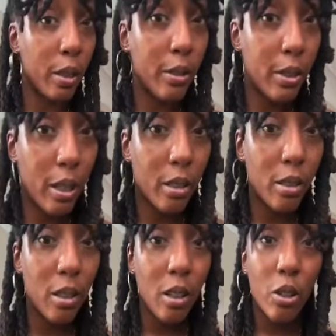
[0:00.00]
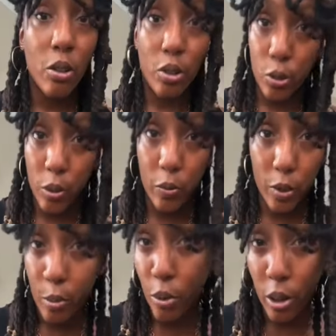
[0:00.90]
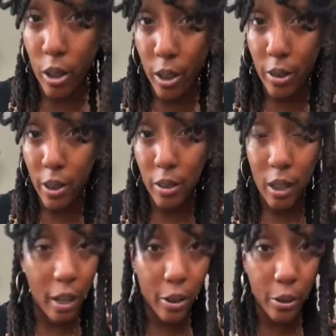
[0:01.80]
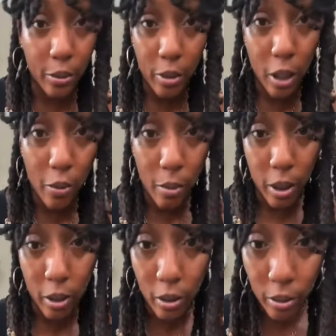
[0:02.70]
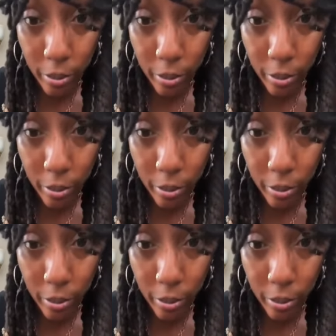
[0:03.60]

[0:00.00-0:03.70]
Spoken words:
without sex, that you would feel more clarity? I don't. Not for me.